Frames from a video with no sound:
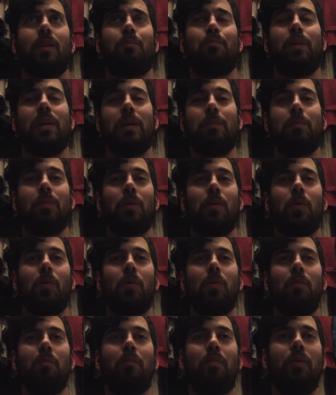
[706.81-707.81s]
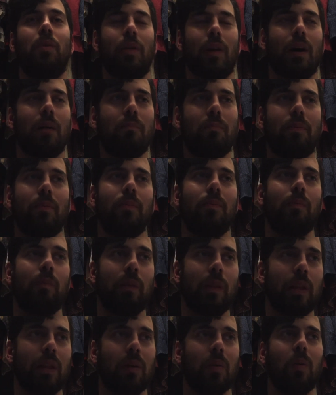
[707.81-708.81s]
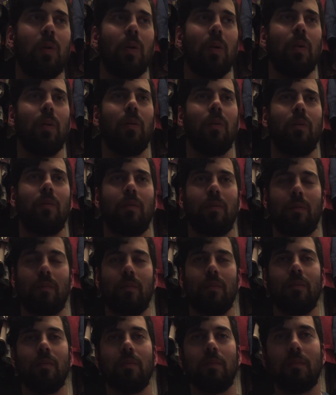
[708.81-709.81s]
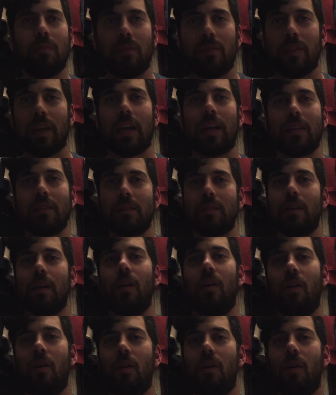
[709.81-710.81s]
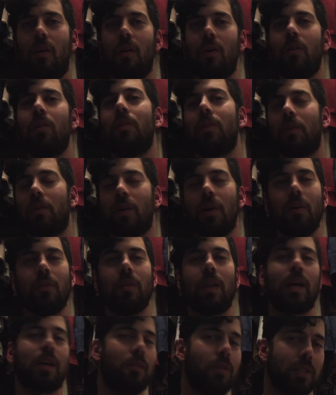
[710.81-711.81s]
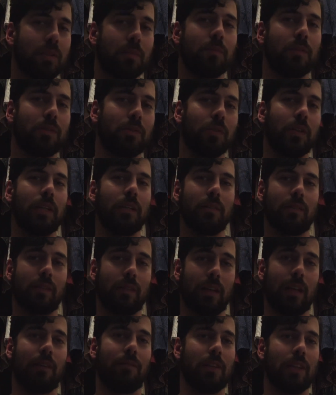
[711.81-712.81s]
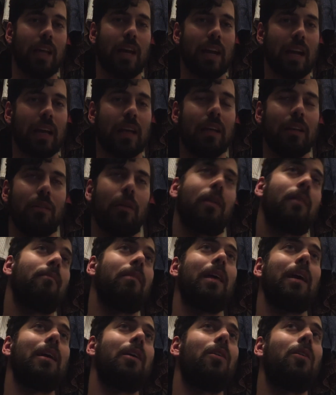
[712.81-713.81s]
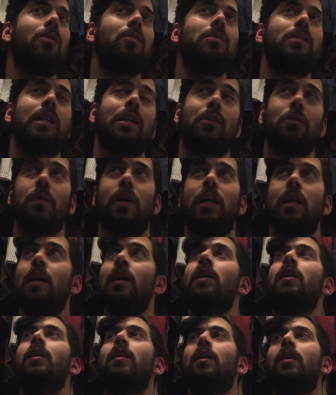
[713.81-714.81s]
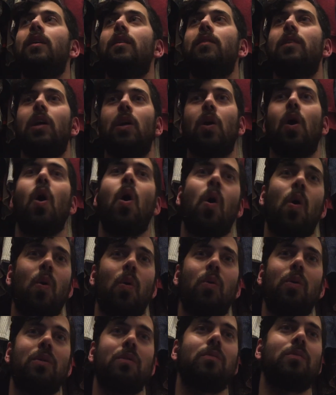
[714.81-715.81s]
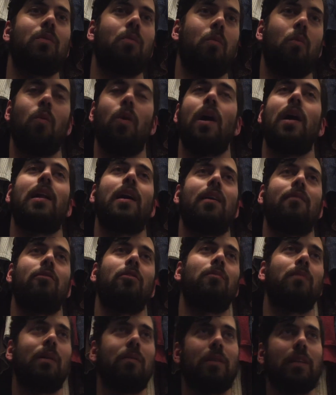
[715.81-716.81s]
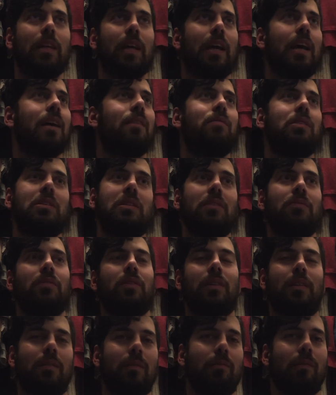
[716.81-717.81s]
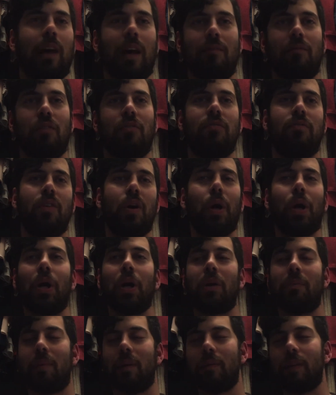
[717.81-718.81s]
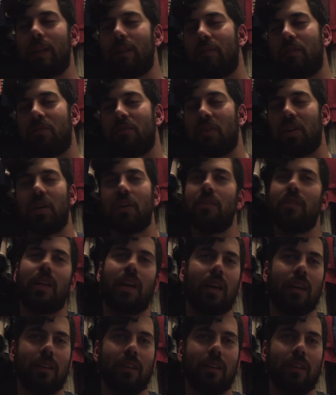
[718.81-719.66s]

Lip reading: people put up little things all on their own, like Christmas trees, kind of in that. They all decorate their own whatever. Maybe they have a different. They have a fern. Maybe they have a fern.